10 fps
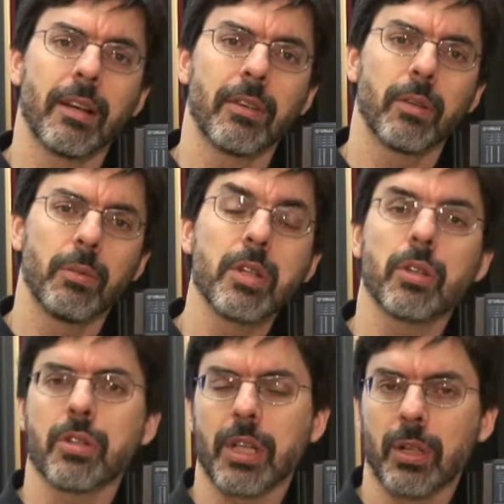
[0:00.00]
the
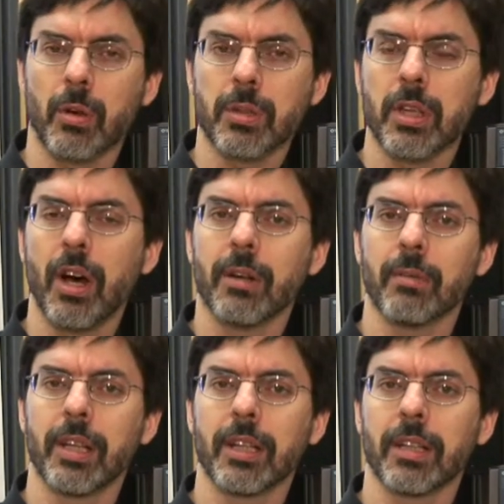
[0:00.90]
research that goes
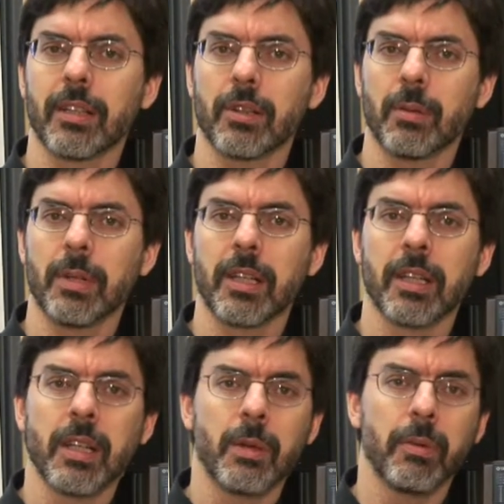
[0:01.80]
on in CIRMMT.
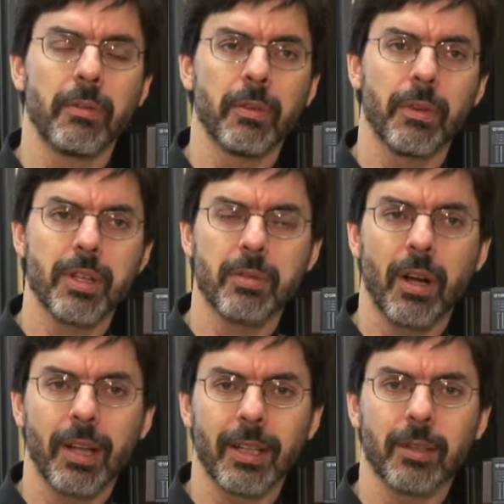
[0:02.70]
We feel very
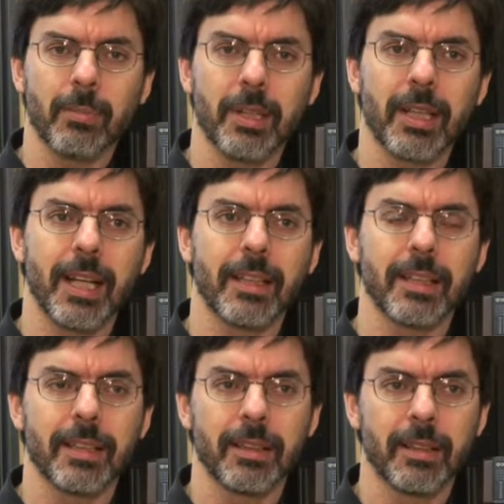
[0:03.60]
strongly at CIRMMT that
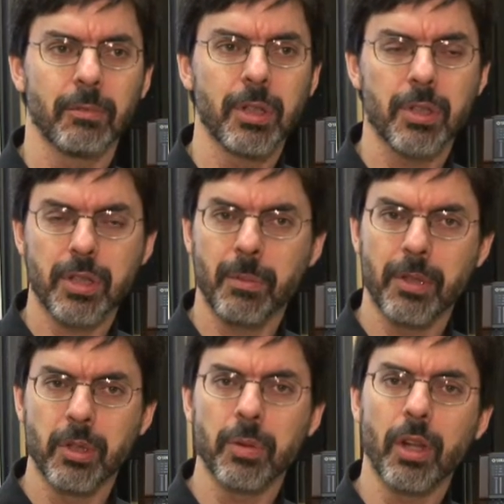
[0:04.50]
the research that
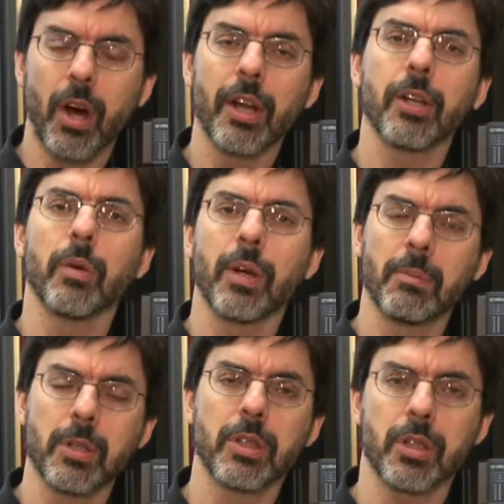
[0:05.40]
we do in audio
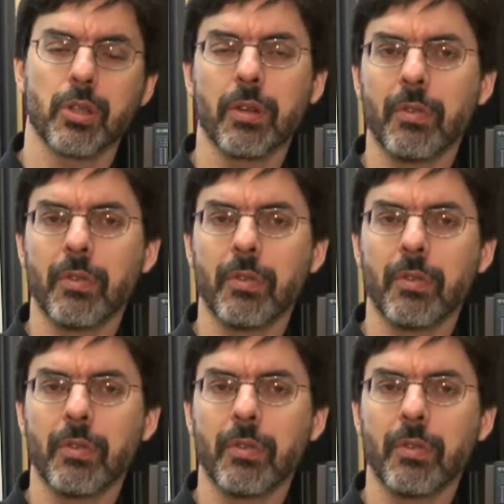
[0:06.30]
and music should